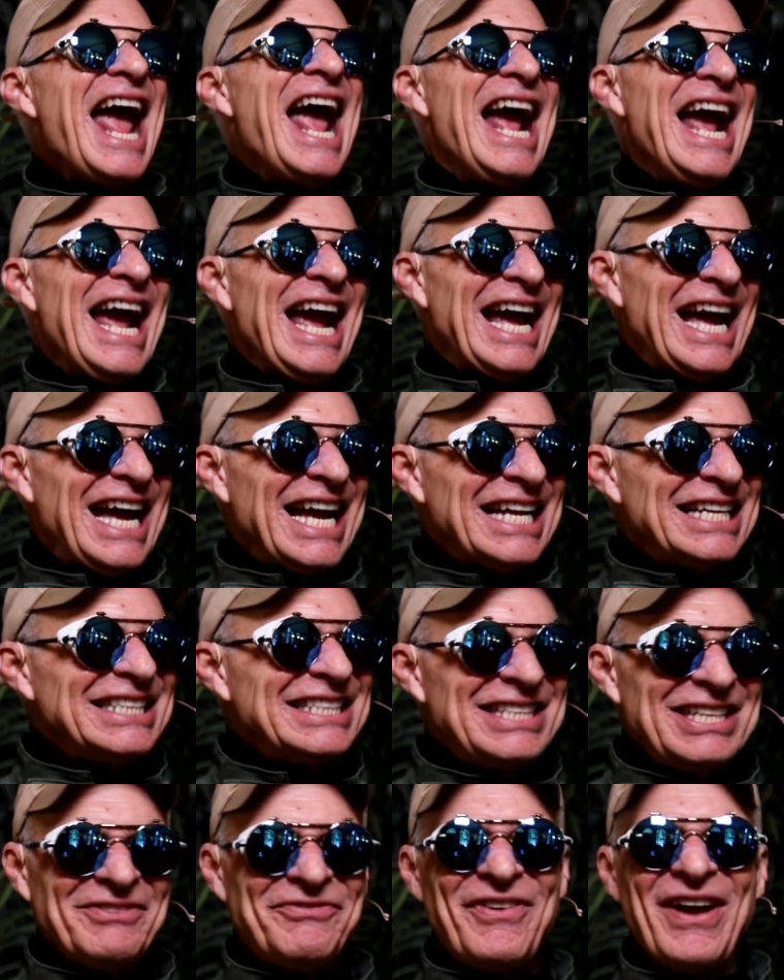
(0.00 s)

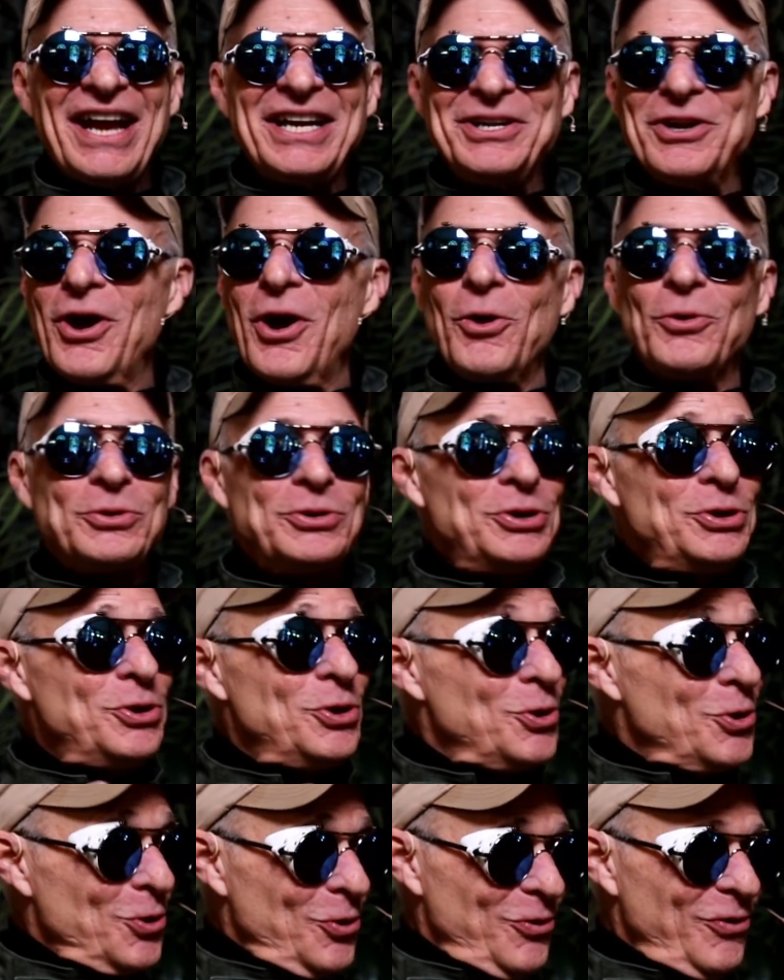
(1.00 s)
And if I know
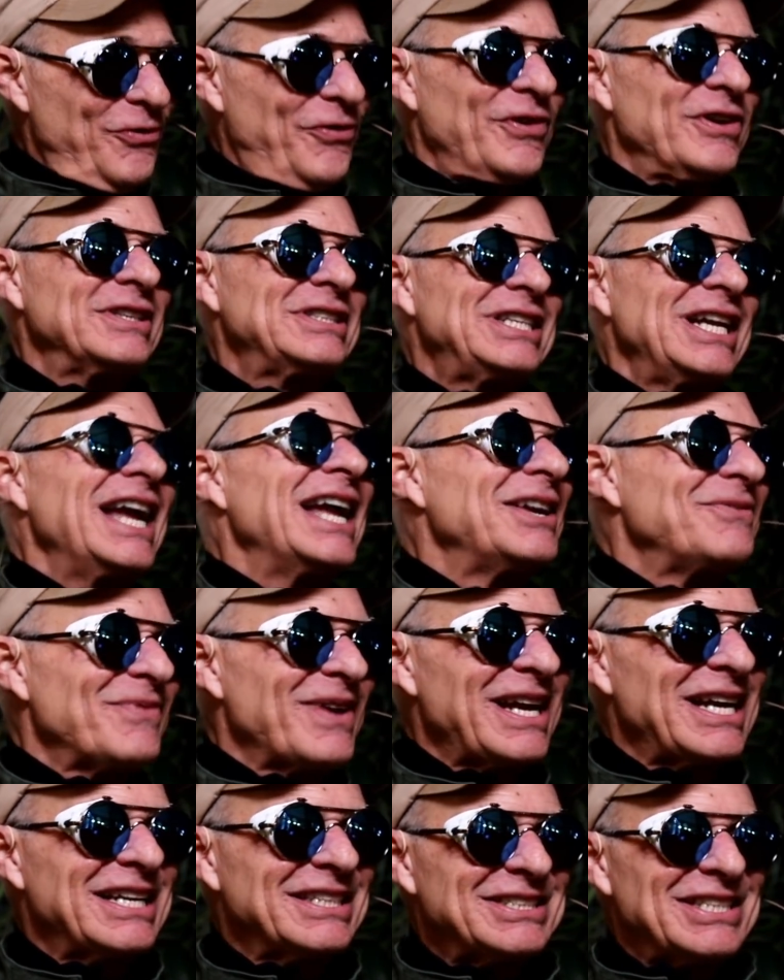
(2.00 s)
you for 10
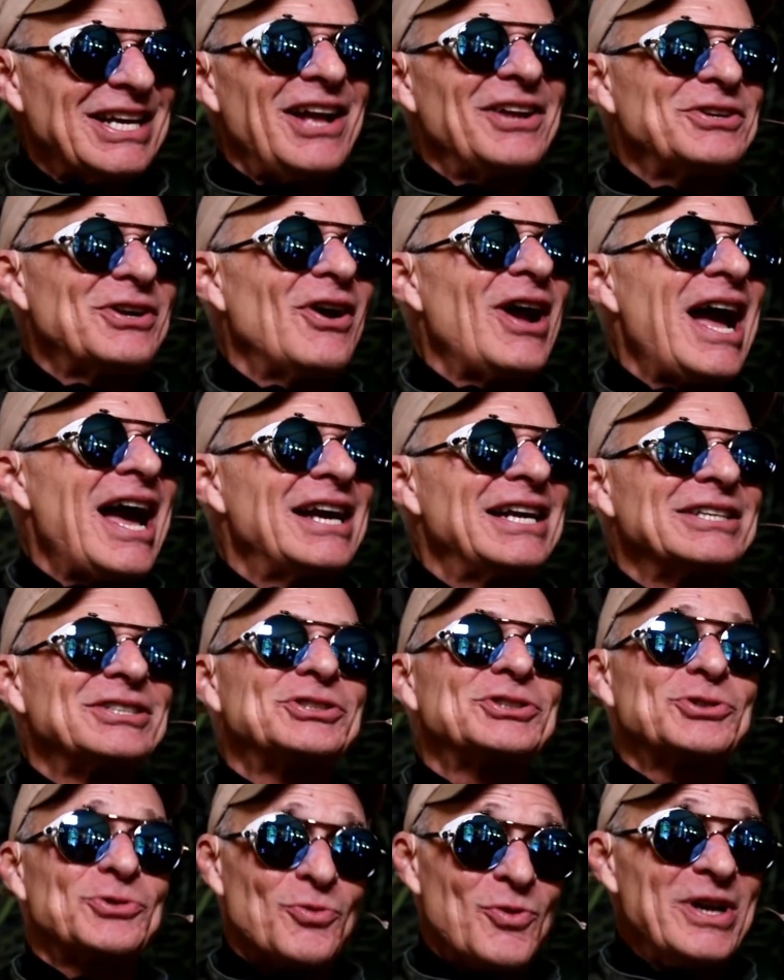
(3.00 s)
minutes, I'll know how to
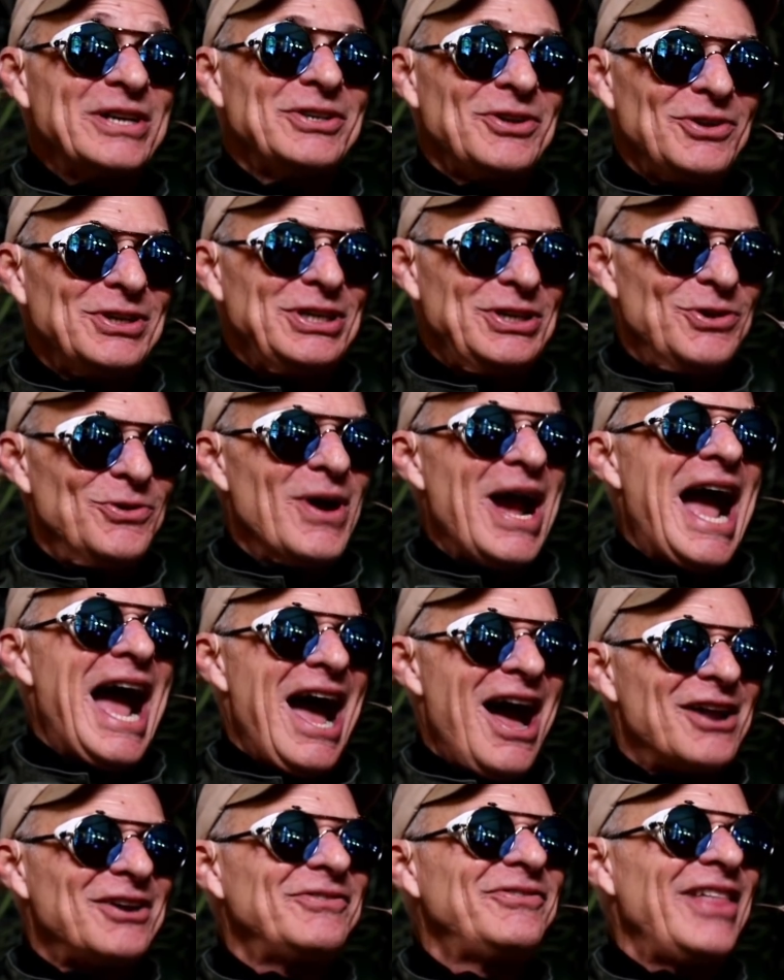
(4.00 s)
swindle you
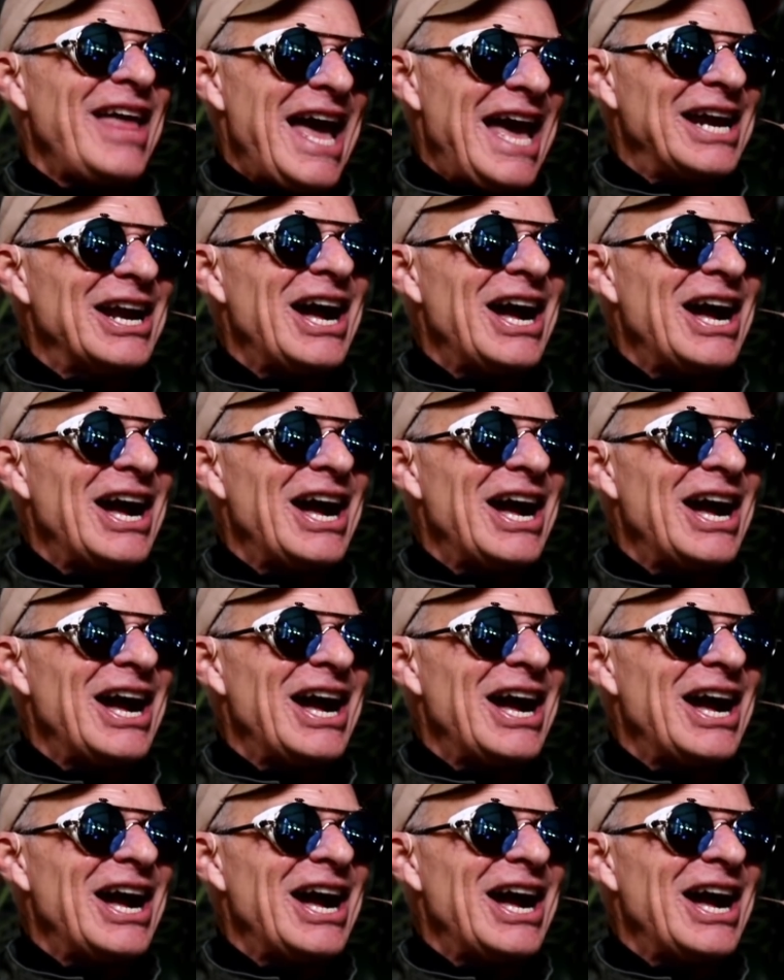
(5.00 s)
out of that